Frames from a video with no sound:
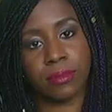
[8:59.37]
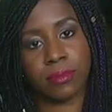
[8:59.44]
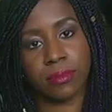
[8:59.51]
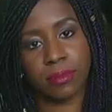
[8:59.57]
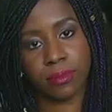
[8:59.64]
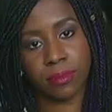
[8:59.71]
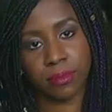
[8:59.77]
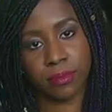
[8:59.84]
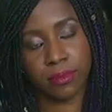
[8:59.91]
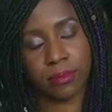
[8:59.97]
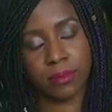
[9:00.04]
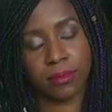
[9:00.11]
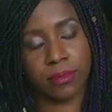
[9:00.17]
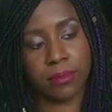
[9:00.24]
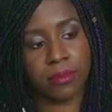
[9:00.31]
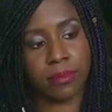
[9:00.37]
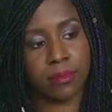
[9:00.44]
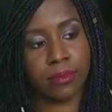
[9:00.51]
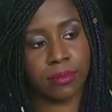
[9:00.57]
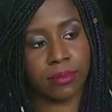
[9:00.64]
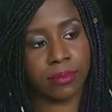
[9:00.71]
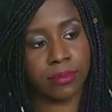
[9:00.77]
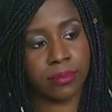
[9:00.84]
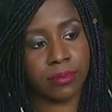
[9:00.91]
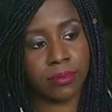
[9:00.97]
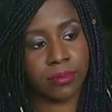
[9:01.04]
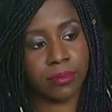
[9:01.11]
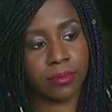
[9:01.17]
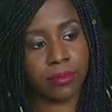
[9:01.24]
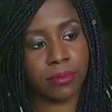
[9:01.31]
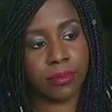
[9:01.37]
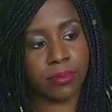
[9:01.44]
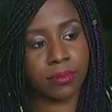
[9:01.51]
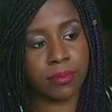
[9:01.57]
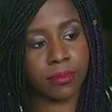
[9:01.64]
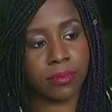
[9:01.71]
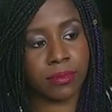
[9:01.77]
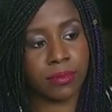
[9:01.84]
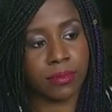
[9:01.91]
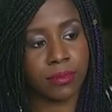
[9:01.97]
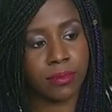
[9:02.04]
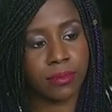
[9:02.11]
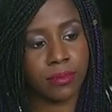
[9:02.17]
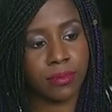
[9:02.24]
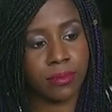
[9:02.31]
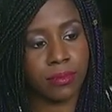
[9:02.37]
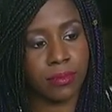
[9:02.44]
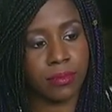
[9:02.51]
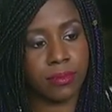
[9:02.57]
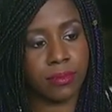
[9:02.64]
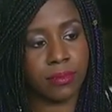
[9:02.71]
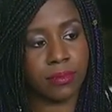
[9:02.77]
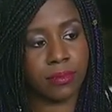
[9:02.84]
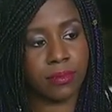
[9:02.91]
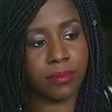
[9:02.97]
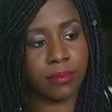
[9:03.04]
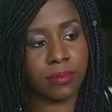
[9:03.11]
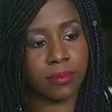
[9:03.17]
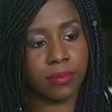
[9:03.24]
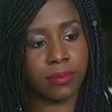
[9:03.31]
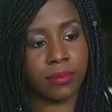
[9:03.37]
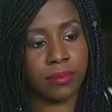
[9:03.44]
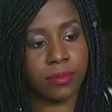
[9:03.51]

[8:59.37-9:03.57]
The person shown says nothing.